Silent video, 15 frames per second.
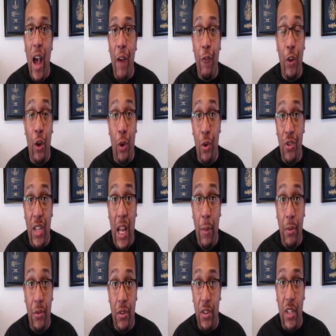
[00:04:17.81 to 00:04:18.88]
for your own
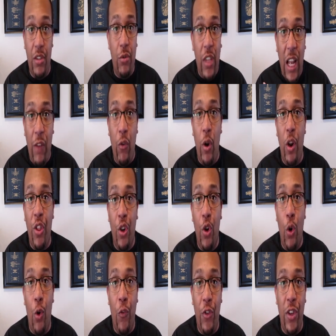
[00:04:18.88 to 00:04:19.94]
tables, because that's kind of what the
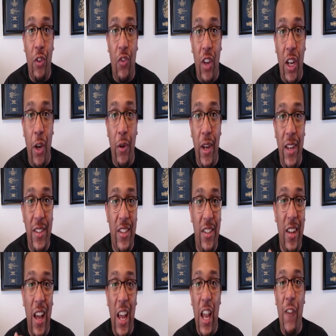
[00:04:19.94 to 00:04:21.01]
goal for this video is
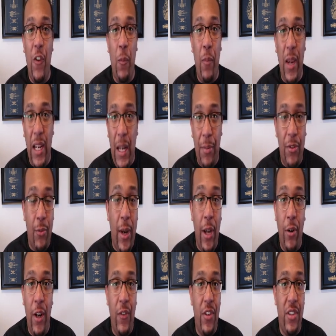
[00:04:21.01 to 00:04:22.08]
if you're picking up SWADE
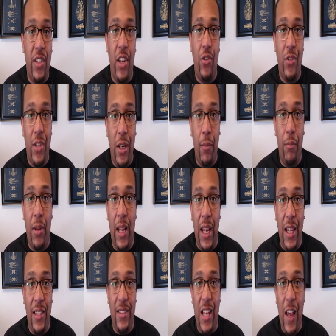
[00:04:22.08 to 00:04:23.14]
or even just interested in
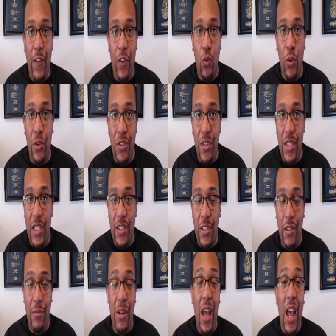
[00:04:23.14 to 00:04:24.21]
playing the Savage World
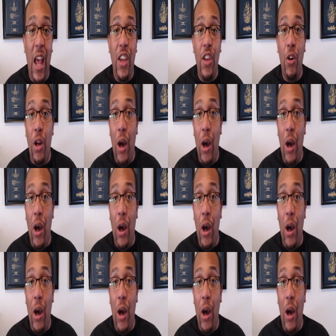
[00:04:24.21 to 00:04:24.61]
system, you'll know